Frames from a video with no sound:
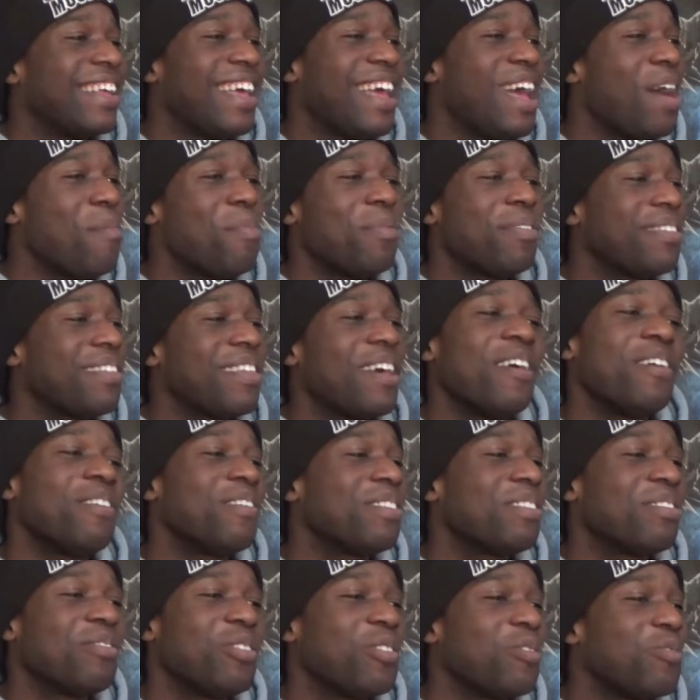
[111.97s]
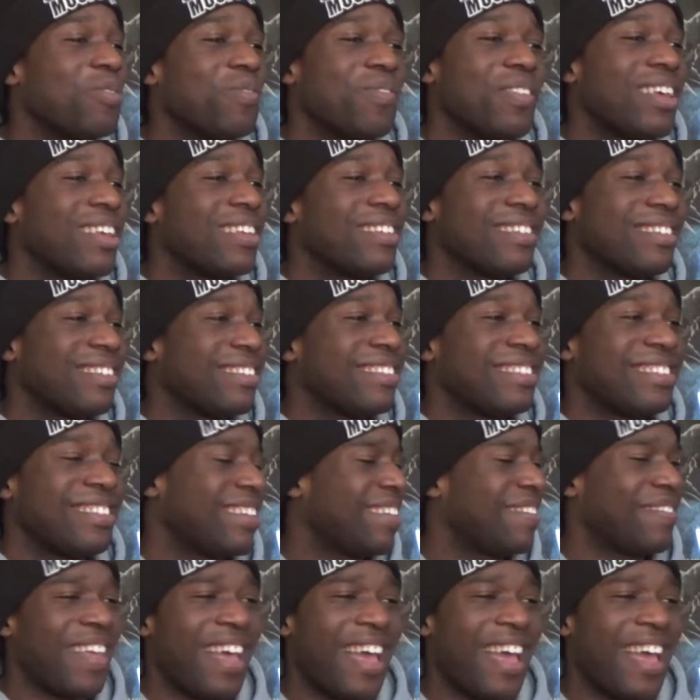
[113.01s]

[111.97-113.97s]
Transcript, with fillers: Episode 3 Revenge of the Sith.